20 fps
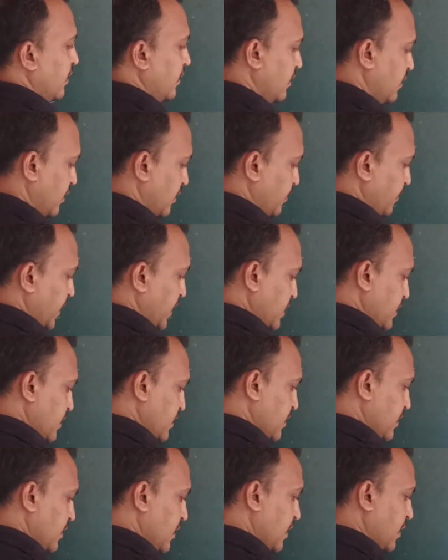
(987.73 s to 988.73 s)
That
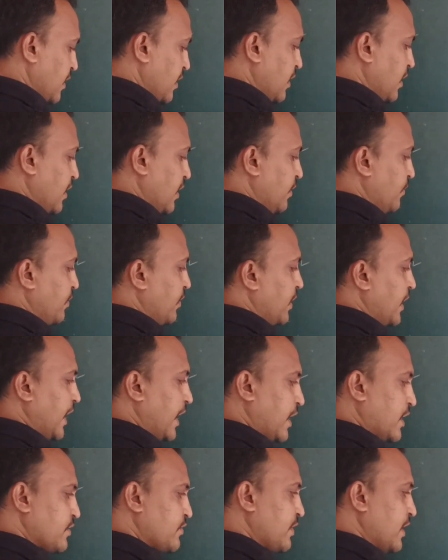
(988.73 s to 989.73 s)
means if you
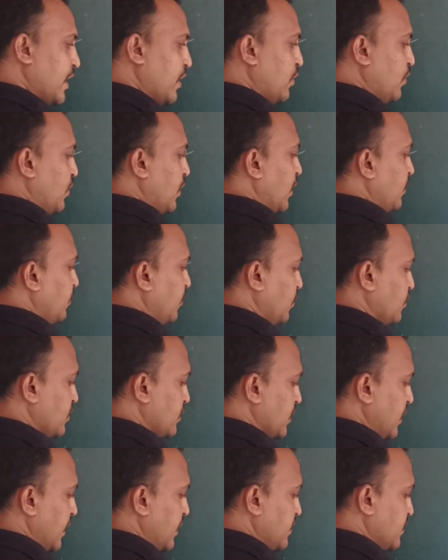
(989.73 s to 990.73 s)
take square root on both
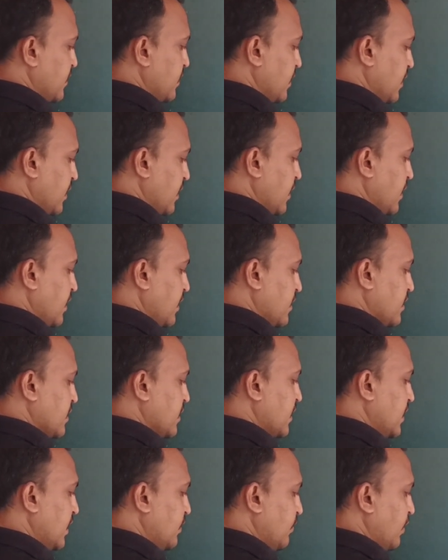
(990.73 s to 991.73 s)
sides,
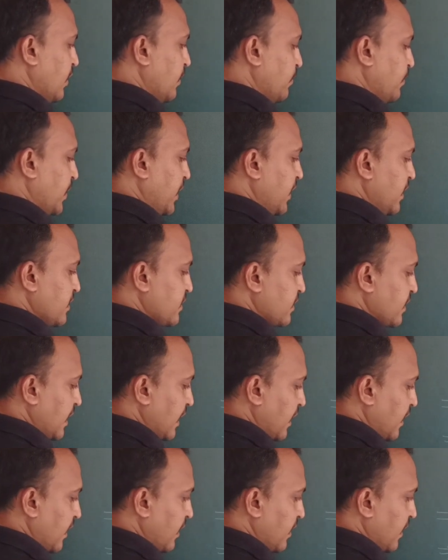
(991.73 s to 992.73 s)
C1P is
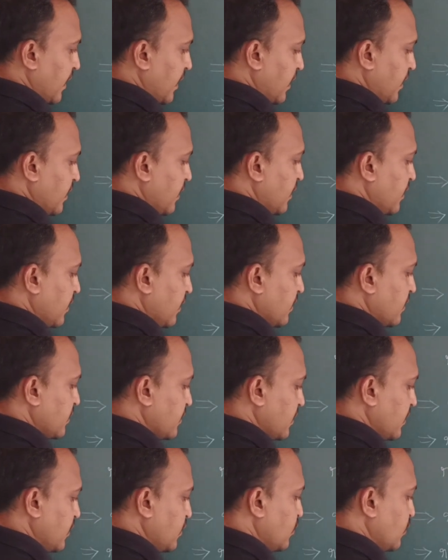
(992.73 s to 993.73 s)
greater than
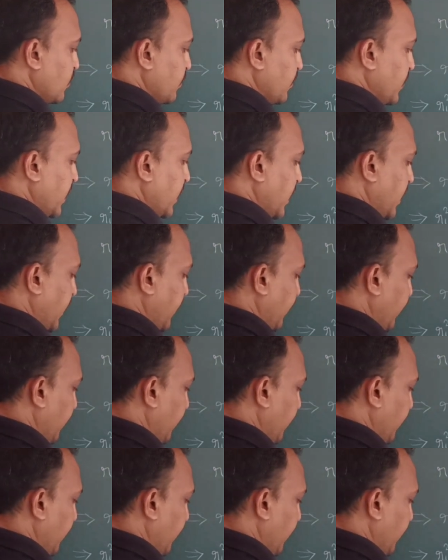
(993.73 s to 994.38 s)
C2P.